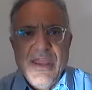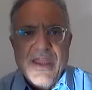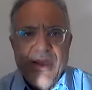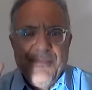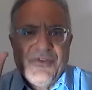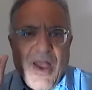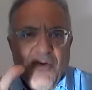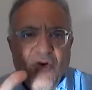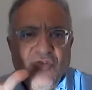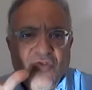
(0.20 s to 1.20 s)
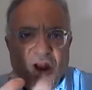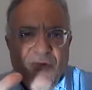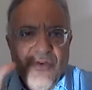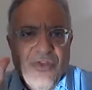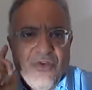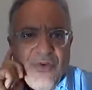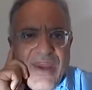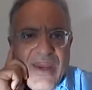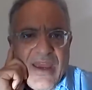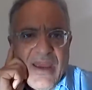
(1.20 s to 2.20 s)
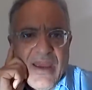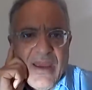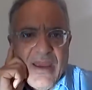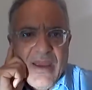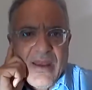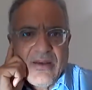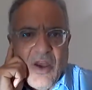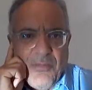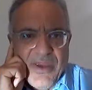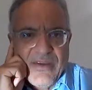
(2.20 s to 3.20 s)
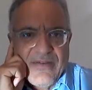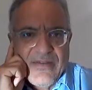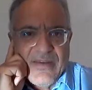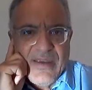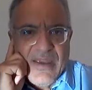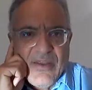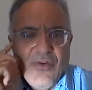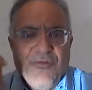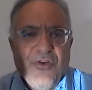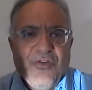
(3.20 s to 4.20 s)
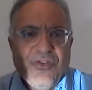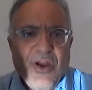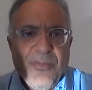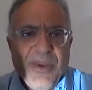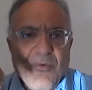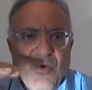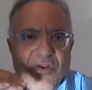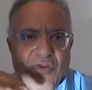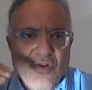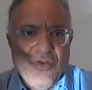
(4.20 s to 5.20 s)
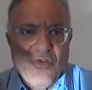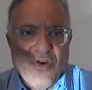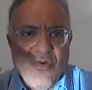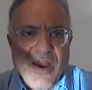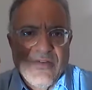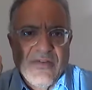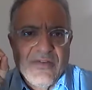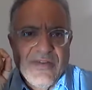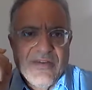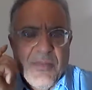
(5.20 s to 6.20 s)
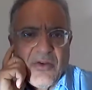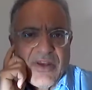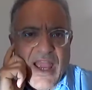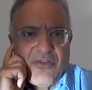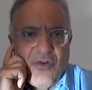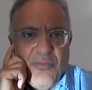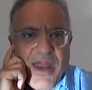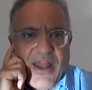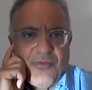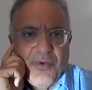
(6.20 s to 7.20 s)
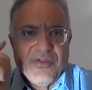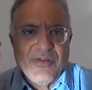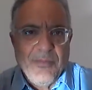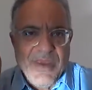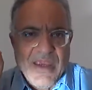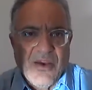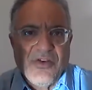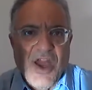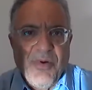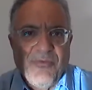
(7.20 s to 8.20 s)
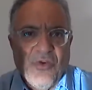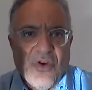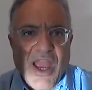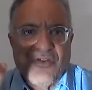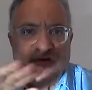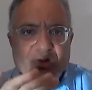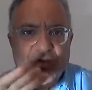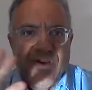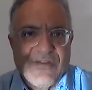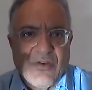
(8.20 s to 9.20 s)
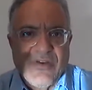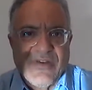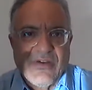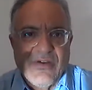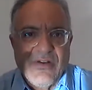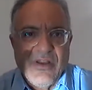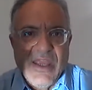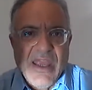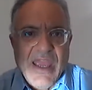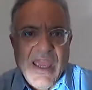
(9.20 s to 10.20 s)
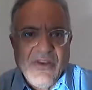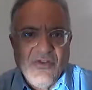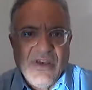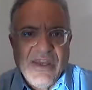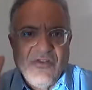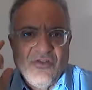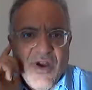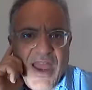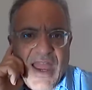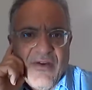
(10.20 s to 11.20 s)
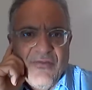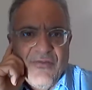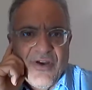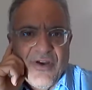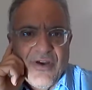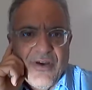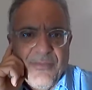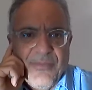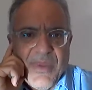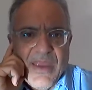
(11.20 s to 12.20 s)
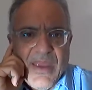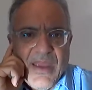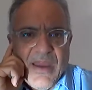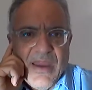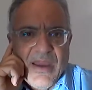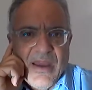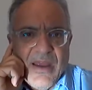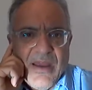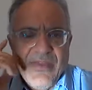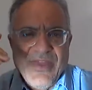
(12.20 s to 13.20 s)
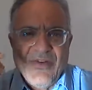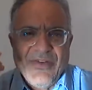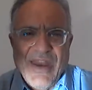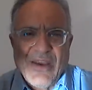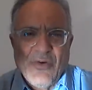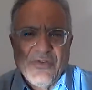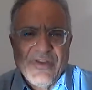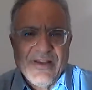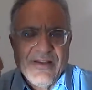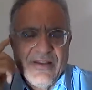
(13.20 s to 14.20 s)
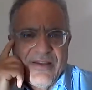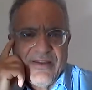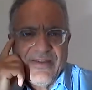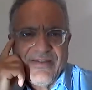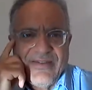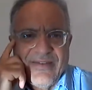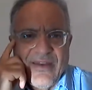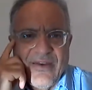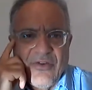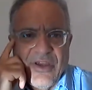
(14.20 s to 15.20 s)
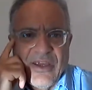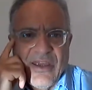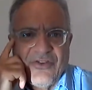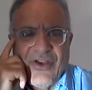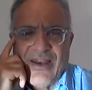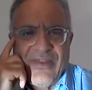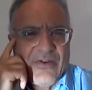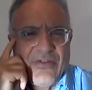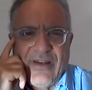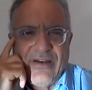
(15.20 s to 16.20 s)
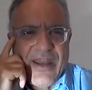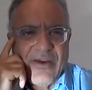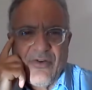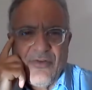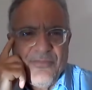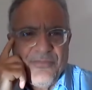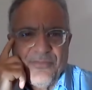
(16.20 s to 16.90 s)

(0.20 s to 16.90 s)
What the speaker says: I'm going to cover three topics. The first topic, when you go through a crisis, is about cash flow management. Being on top of your cash flow is critical, and you need to have. There is an echo still. This is annoying. Charlotte, there's still an echo.